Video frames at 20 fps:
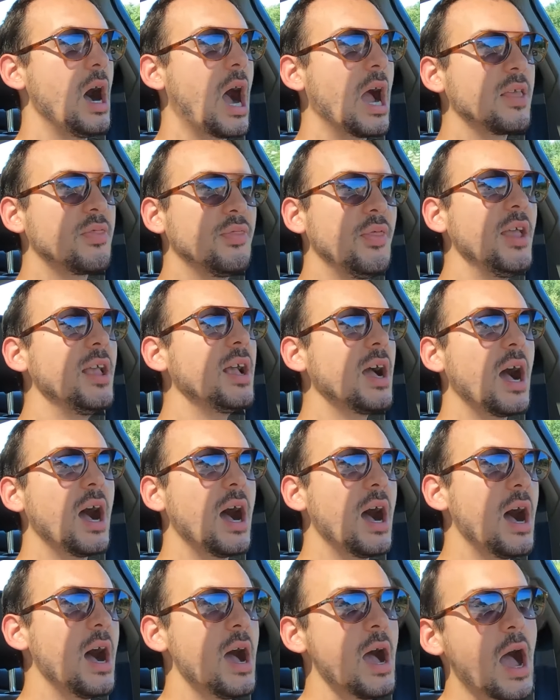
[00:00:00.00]
I think
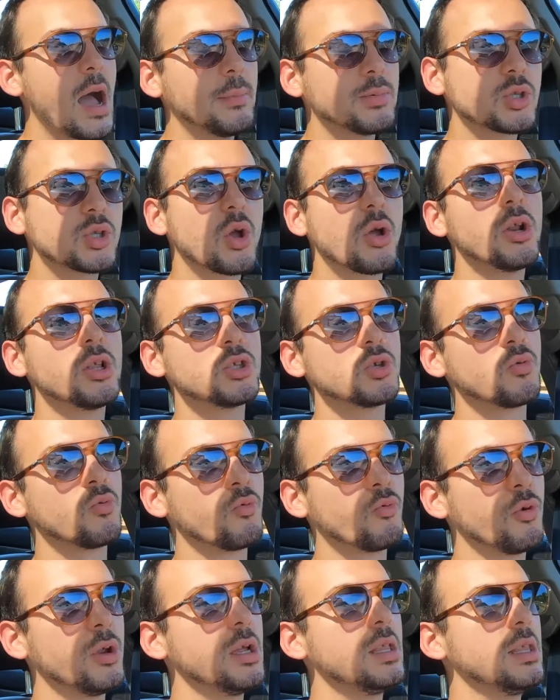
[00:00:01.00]
I'm starting to
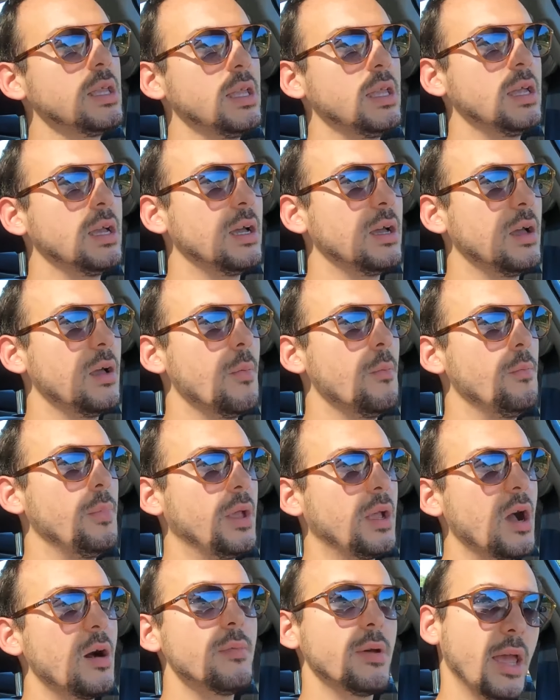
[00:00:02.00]
really
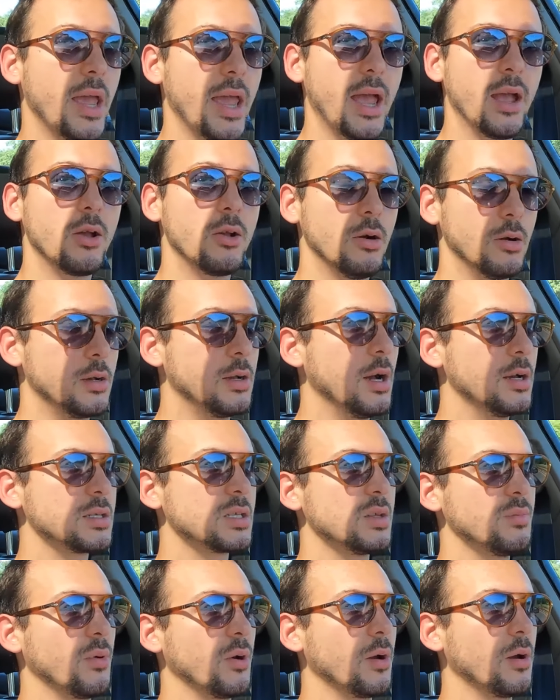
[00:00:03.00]
become a Hankook
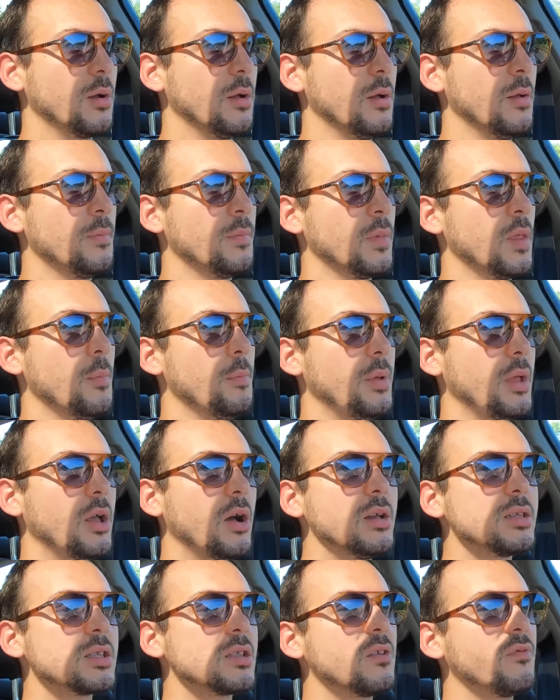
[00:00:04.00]
customer
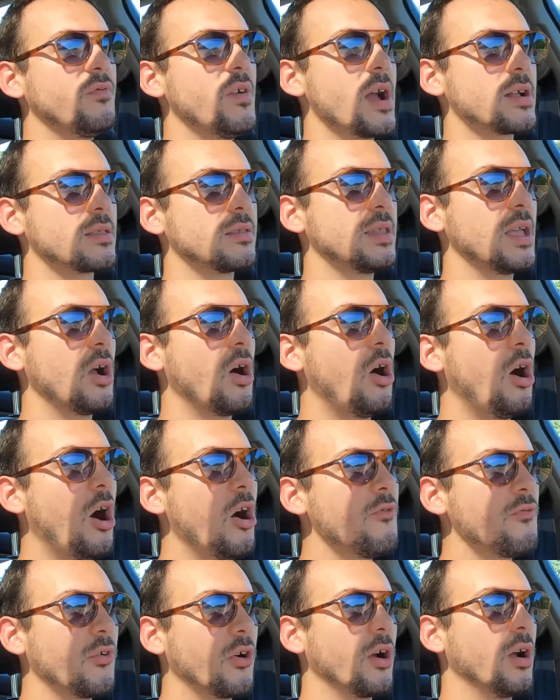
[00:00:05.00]
because of the fact that they
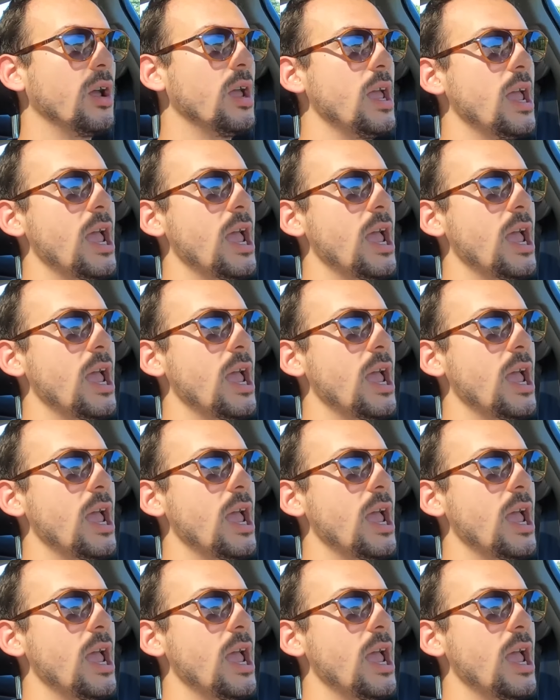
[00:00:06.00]
offer,